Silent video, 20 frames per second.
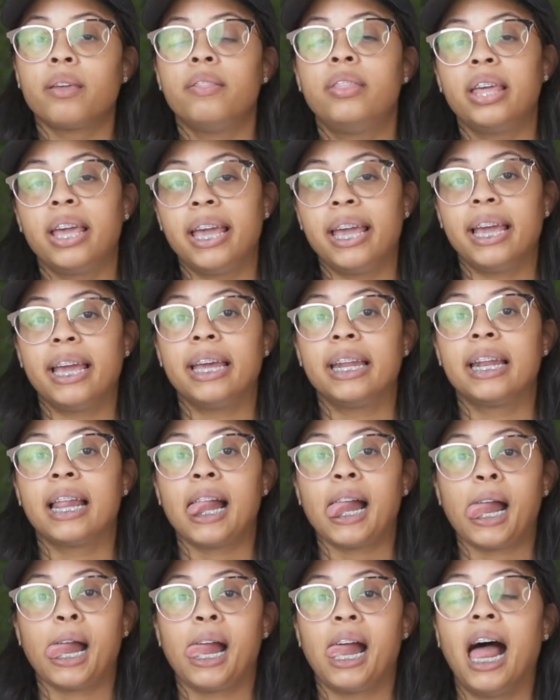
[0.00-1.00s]
then
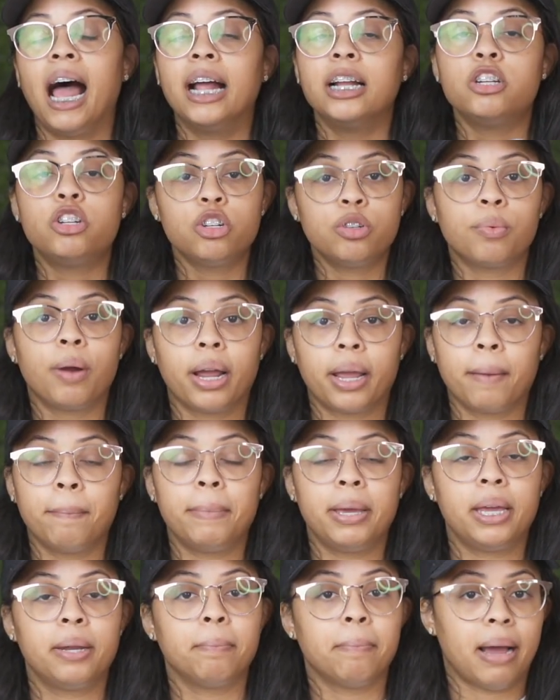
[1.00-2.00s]
I do
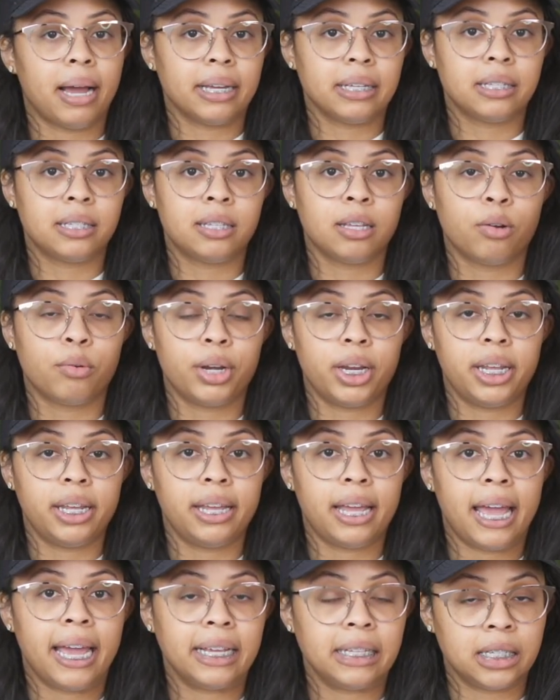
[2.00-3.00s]
recommend my
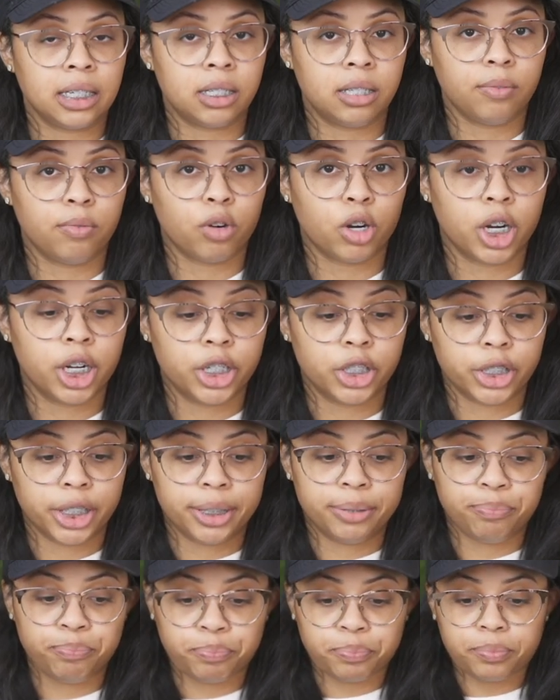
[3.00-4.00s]
Sony A6400
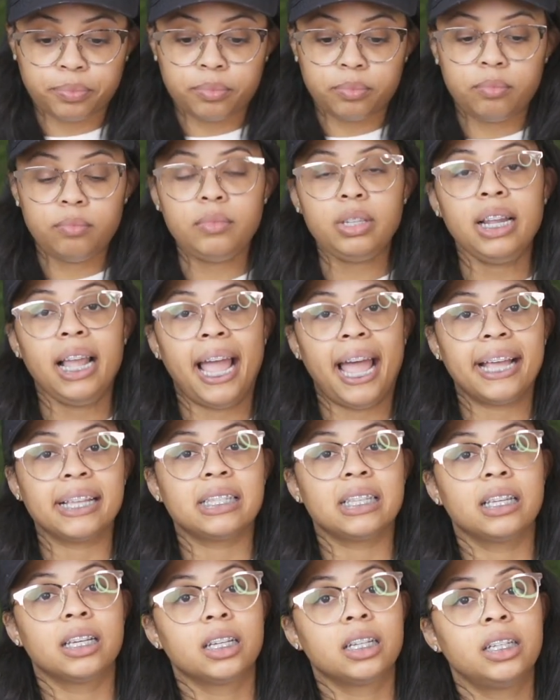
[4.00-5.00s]

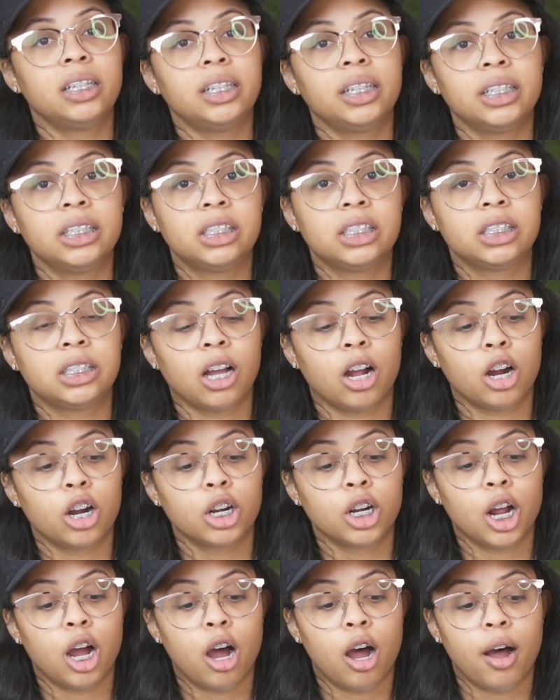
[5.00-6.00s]
as a good
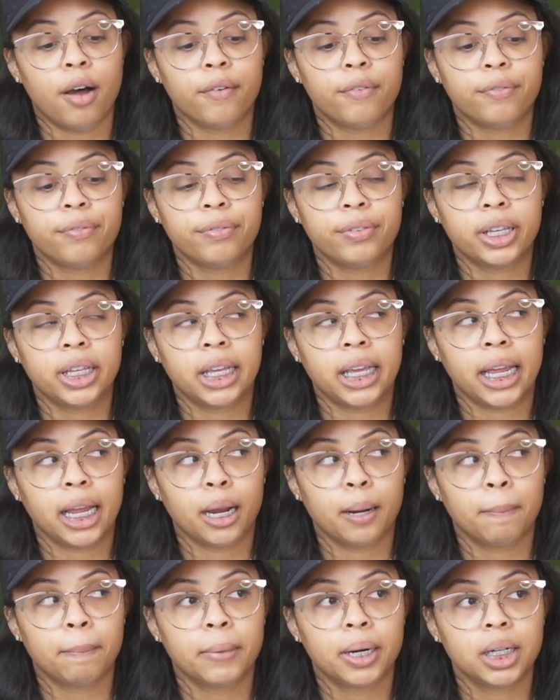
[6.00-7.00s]
start off
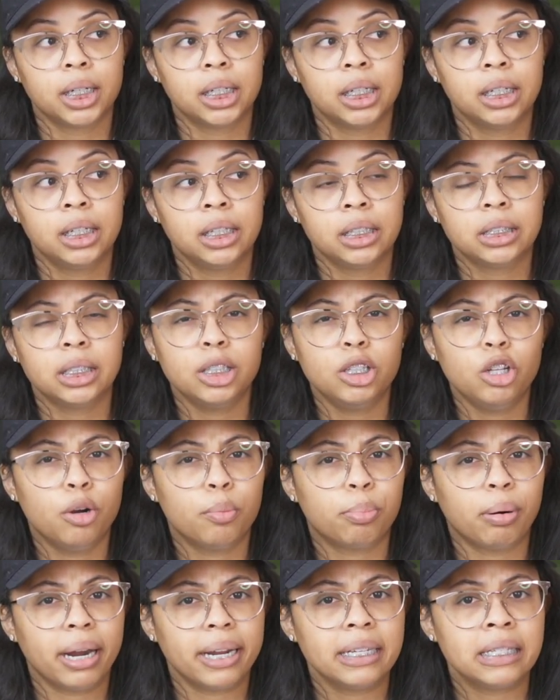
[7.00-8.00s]
camera. It's a
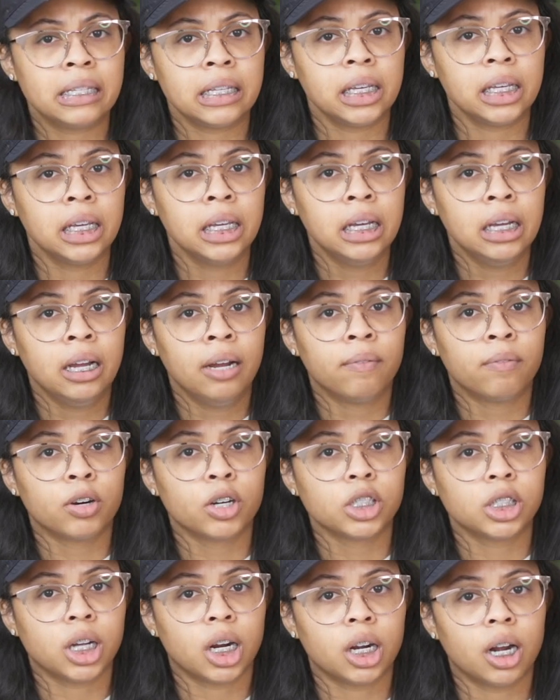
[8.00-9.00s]
little pricey for
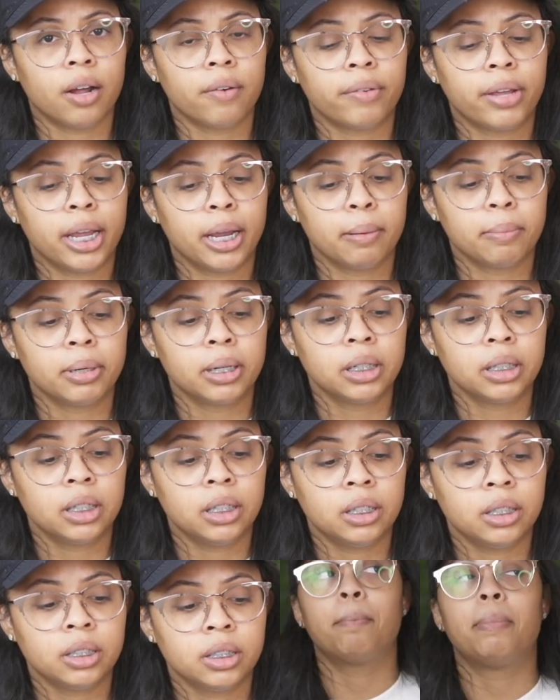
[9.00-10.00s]
a start off camera.
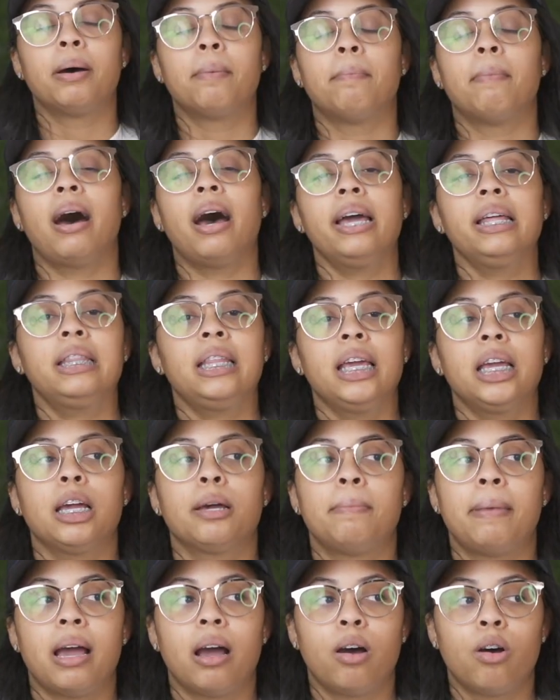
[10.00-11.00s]
But my thing
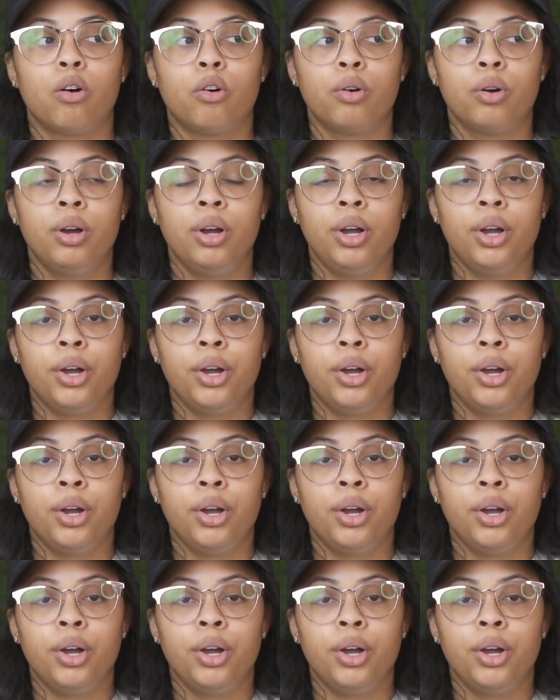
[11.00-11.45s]
about